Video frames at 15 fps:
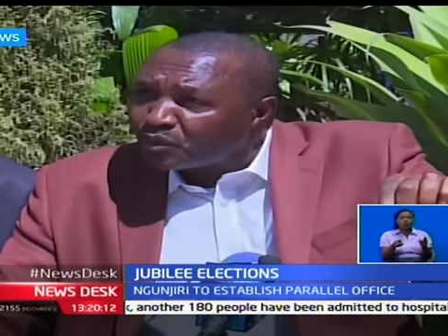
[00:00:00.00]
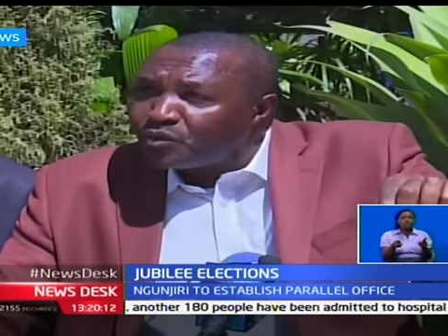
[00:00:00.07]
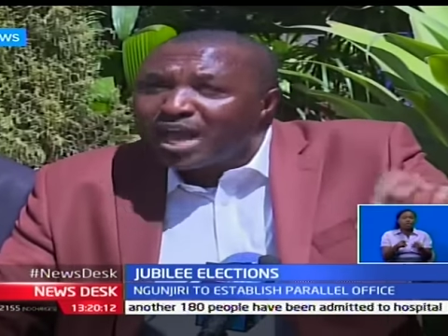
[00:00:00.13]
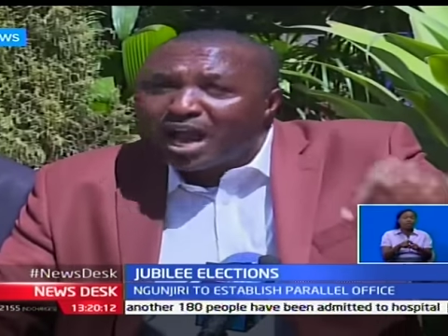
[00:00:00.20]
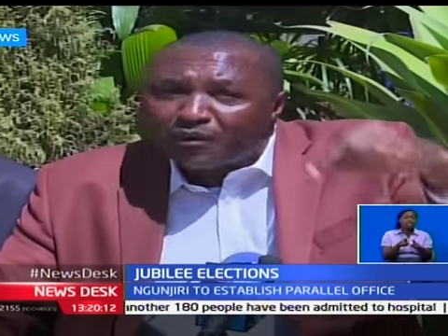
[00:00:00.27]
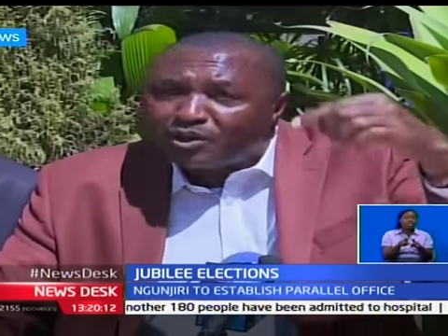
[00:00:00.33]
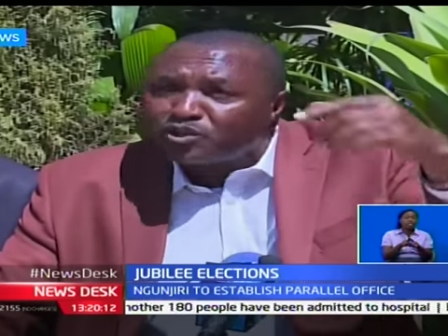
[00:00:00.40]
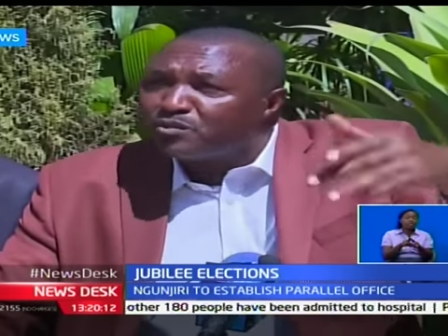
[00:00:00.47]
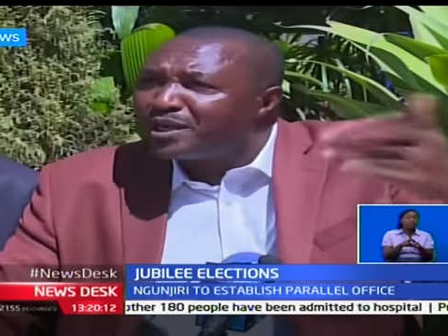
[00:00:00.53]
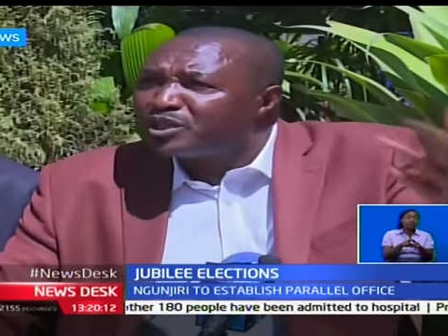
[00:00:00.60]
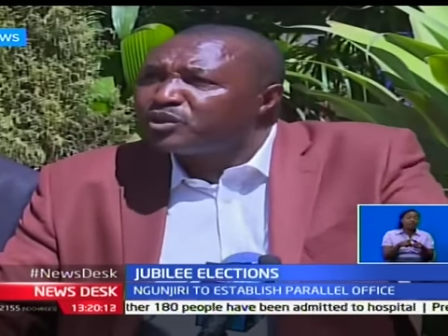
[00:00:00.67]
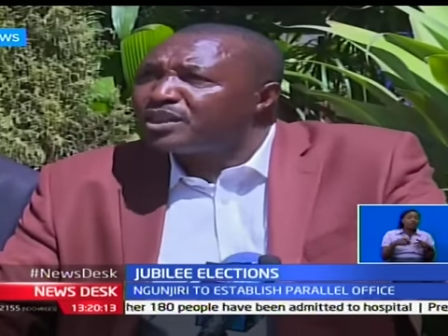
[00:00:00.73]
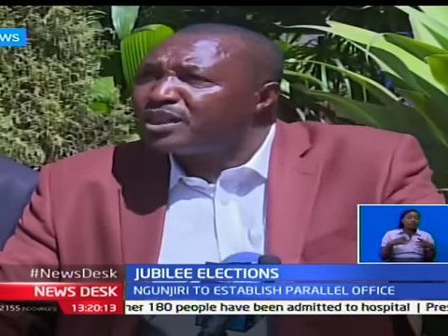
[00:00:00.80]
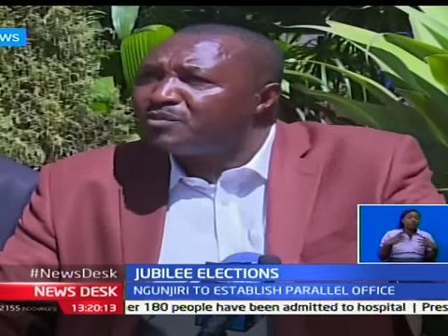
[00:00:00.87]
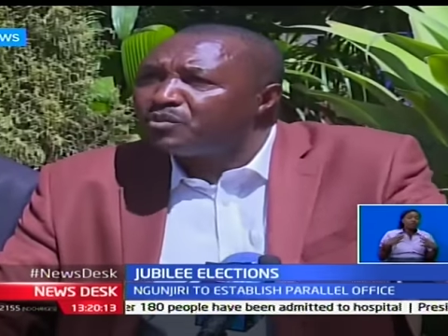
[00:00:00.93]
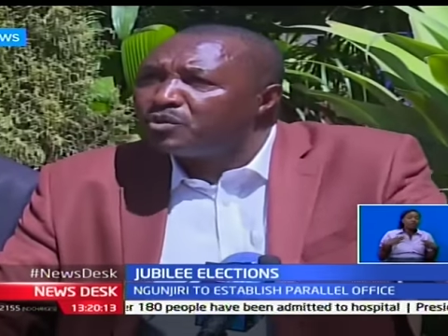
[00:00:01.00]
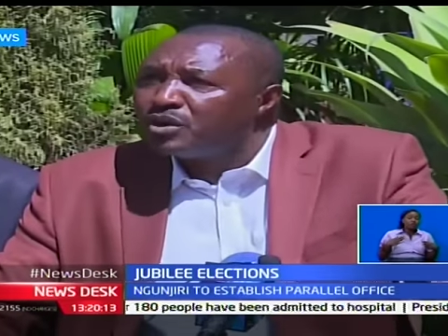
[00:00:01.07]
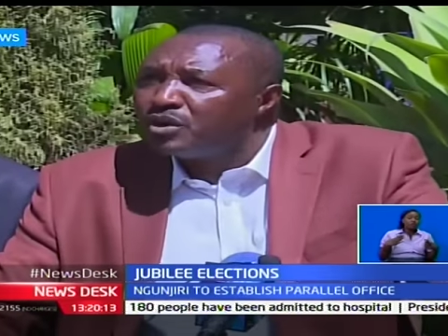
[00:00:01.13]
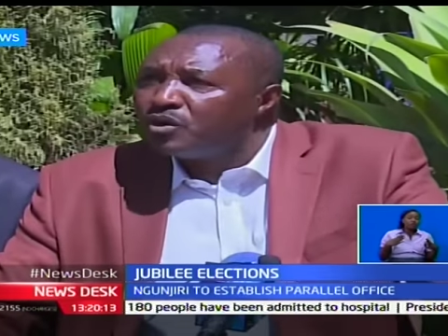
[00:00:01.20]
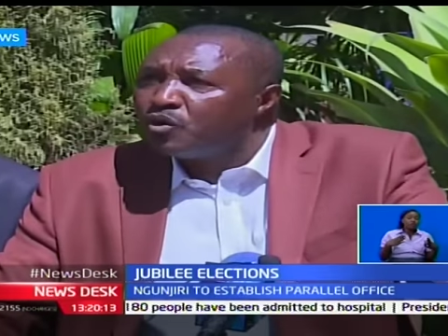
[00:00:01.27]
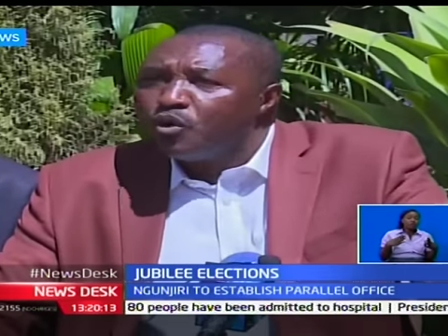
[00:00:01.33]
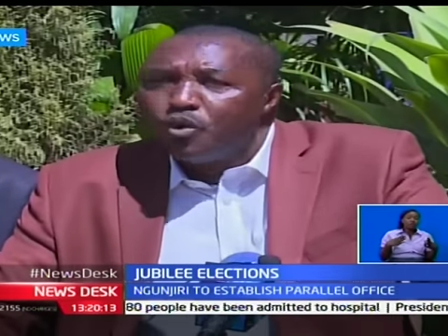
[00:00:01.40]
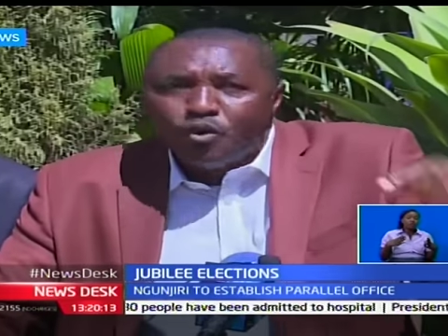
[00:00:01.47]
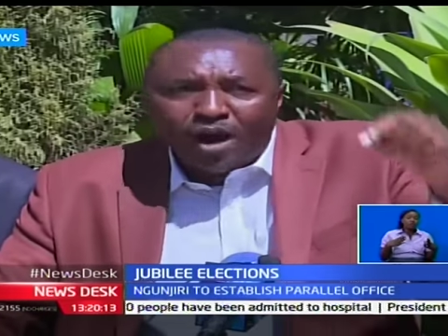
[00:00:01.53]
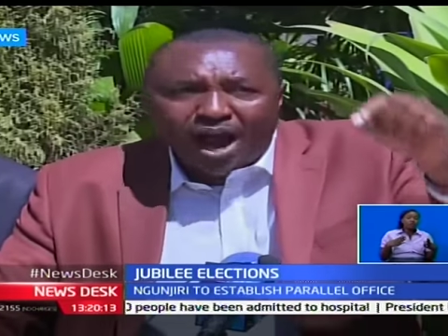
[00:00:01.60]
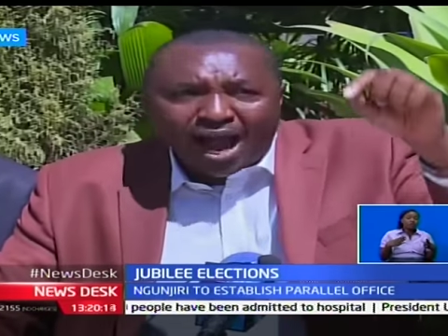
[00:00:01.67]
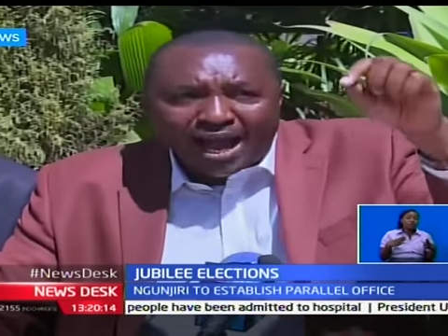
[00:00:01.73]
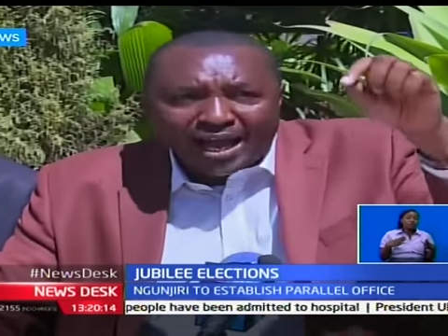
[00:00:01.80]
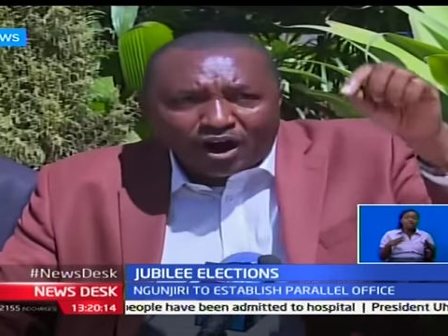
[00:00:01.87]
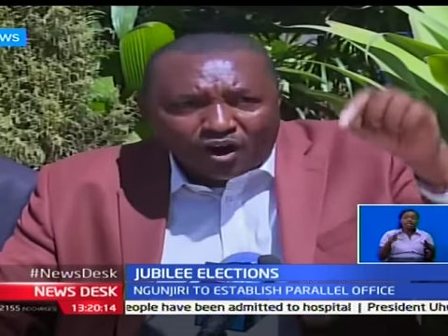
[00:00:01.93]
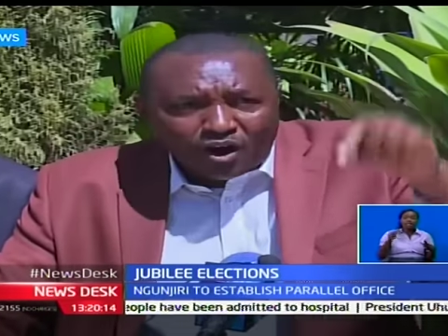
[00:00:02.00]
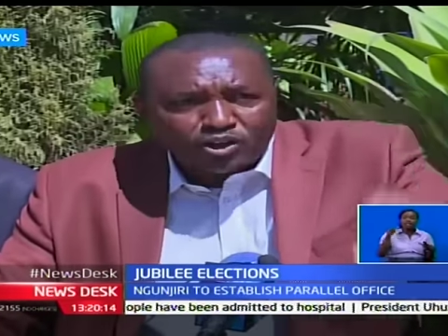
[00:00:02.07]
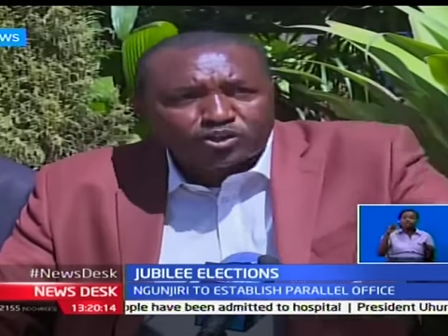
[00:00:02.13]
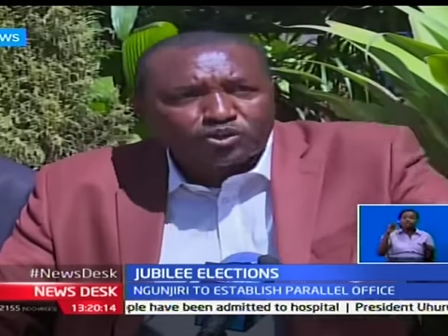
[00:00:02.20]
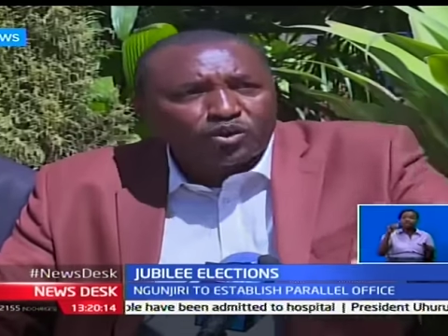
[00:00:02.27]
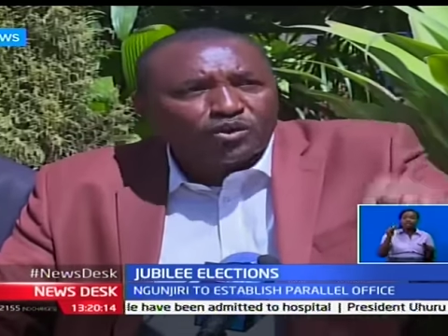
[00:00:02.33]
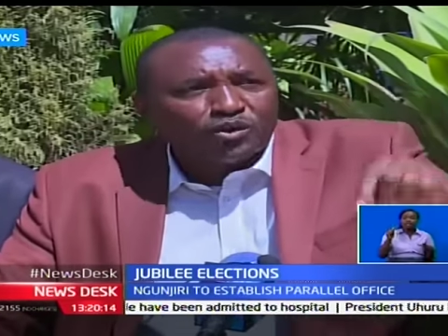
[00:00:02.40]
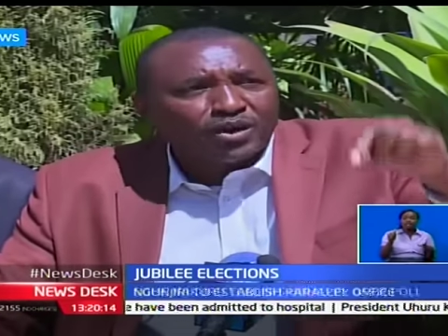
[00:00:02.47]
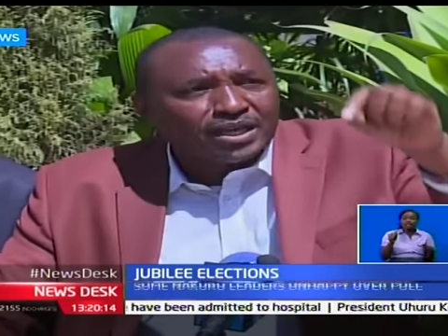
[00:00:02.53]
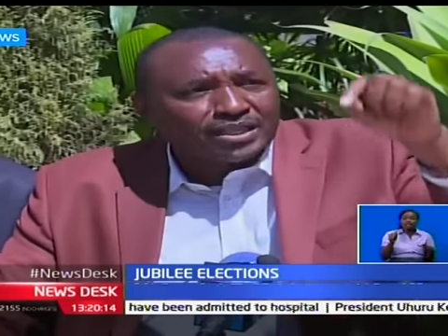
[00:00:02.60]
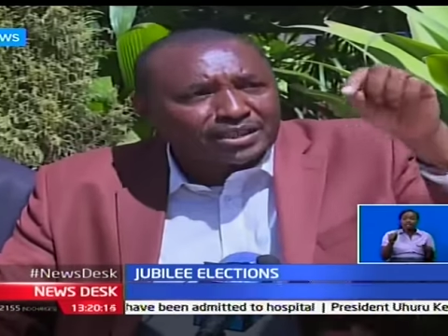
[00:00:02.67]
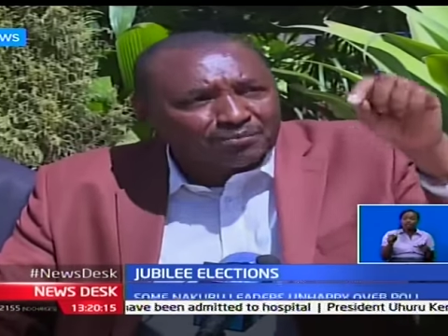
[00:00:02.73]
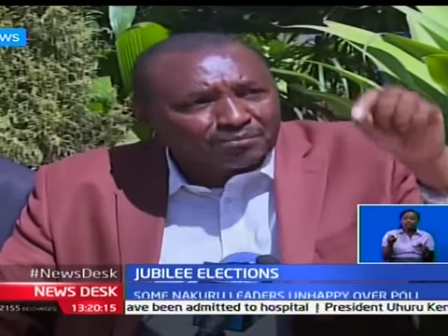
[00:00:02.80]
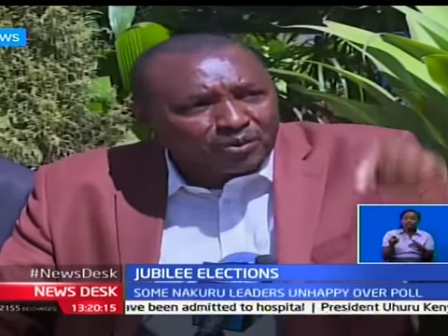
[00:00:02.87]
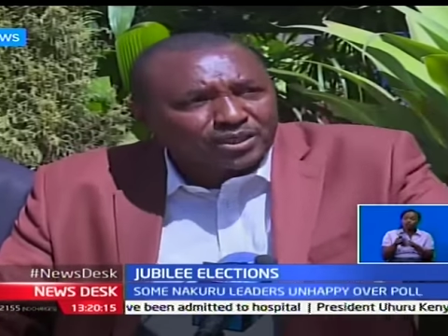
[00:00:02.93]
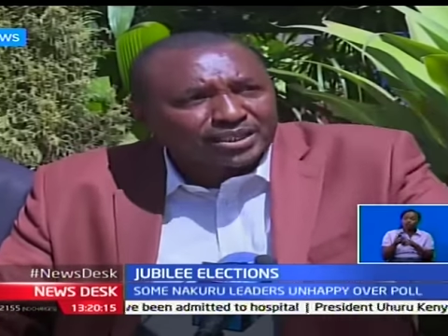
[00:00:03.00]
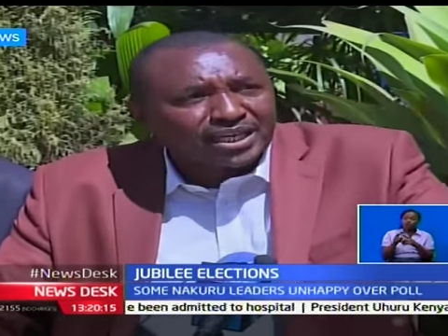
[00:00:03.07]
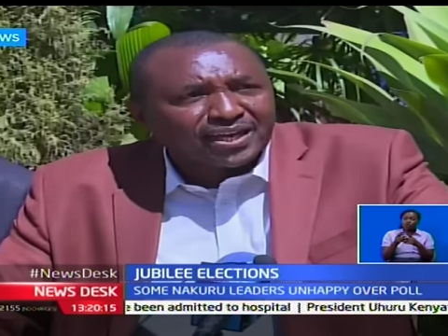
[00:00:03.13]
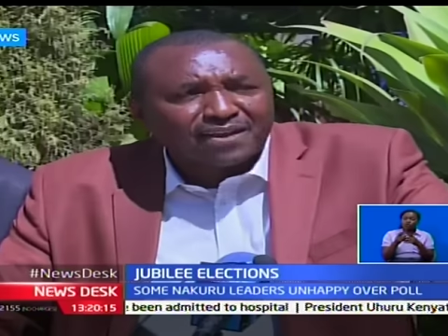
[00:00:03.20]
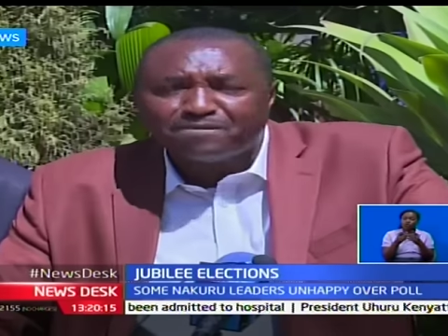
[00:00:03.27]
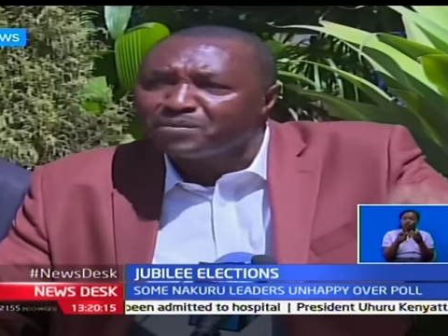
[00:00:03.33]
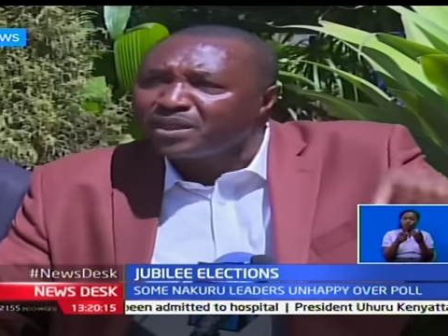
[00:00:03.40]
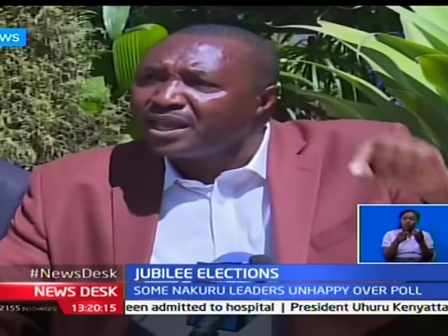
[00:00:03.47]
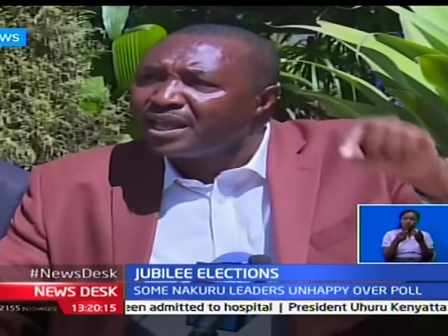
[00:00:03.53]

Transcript: we are going to mention them, who are also supporting